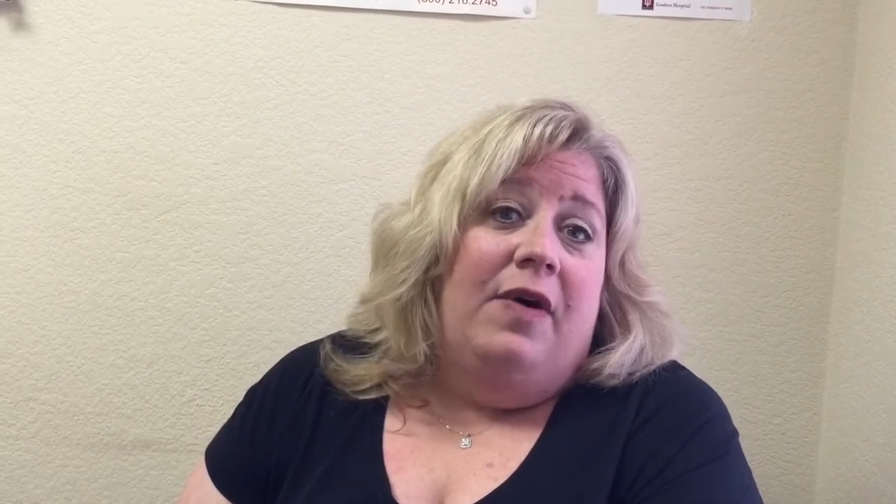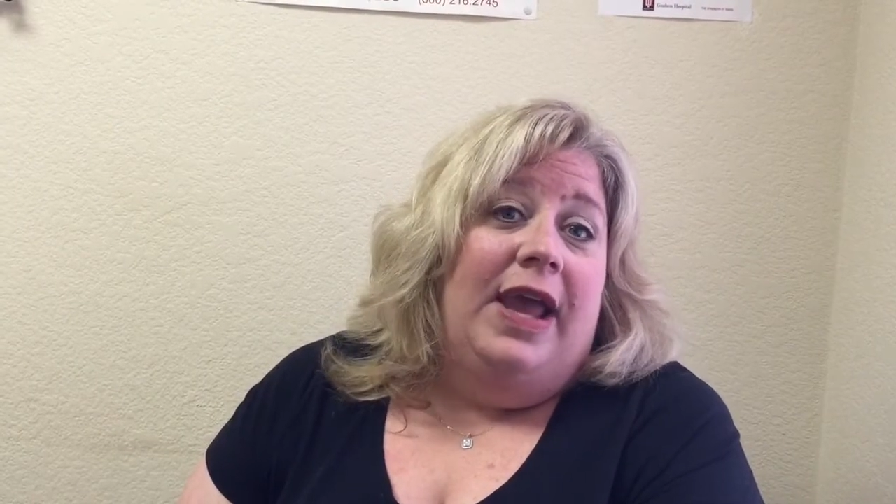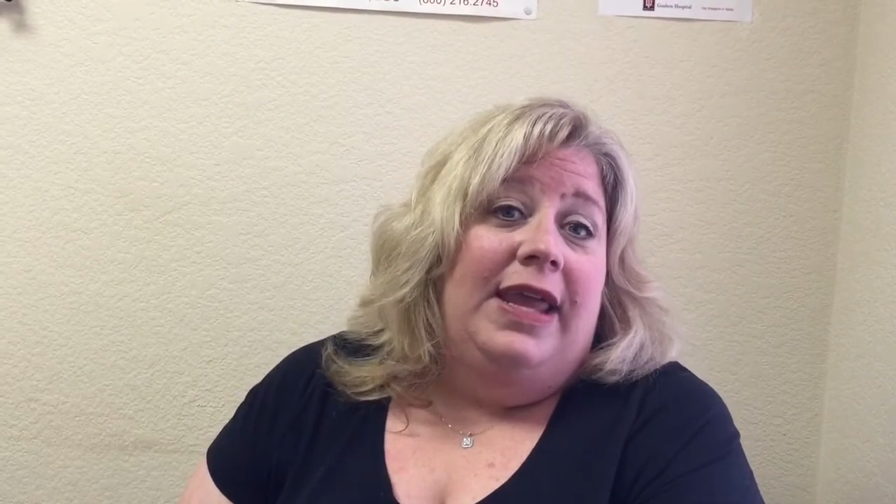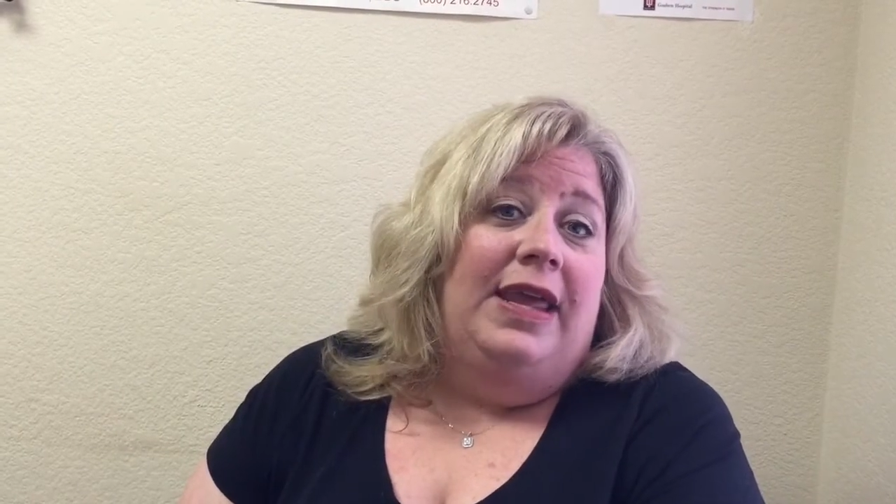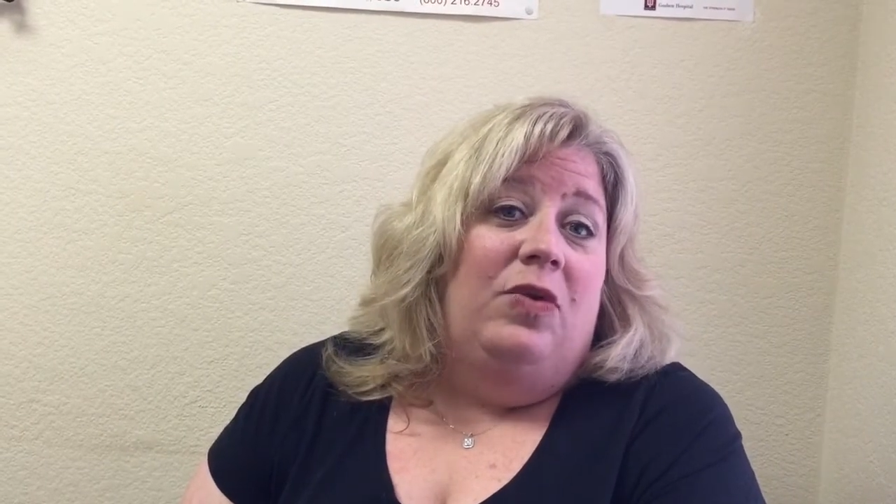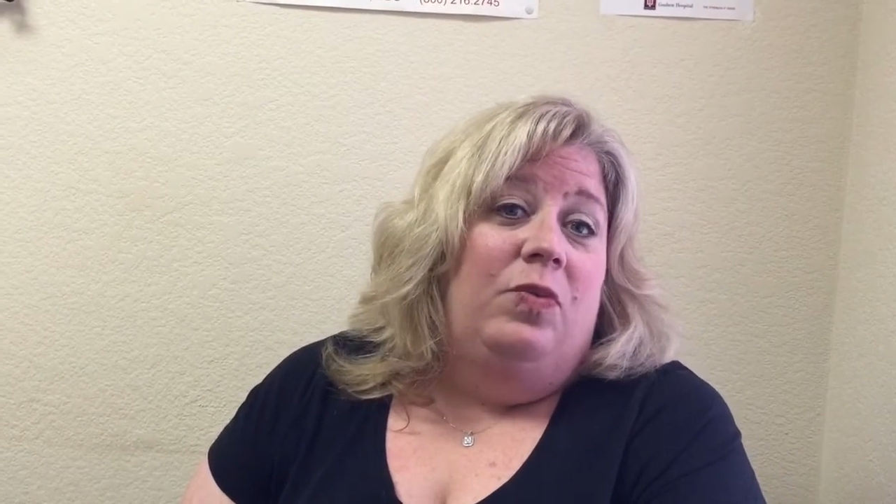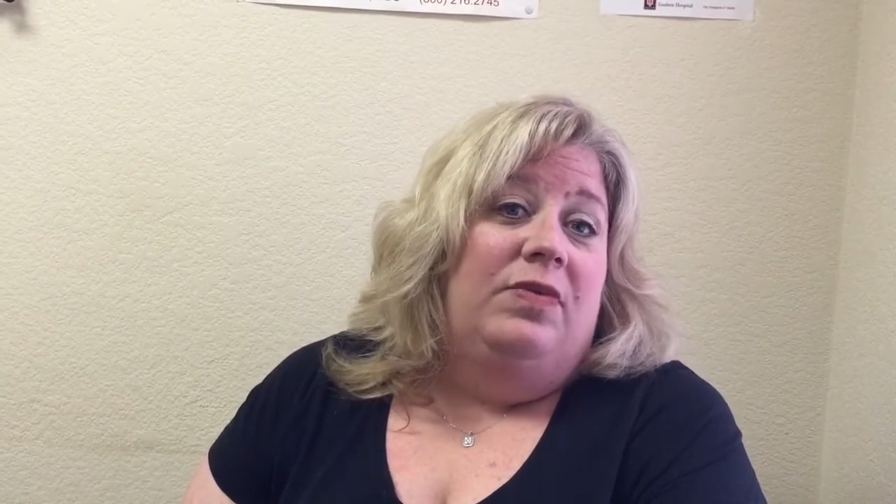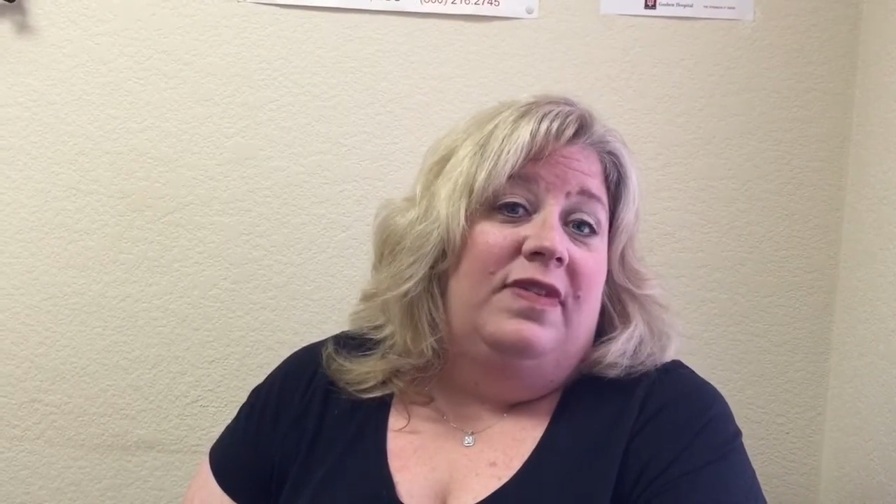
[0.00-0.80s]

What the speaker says: I can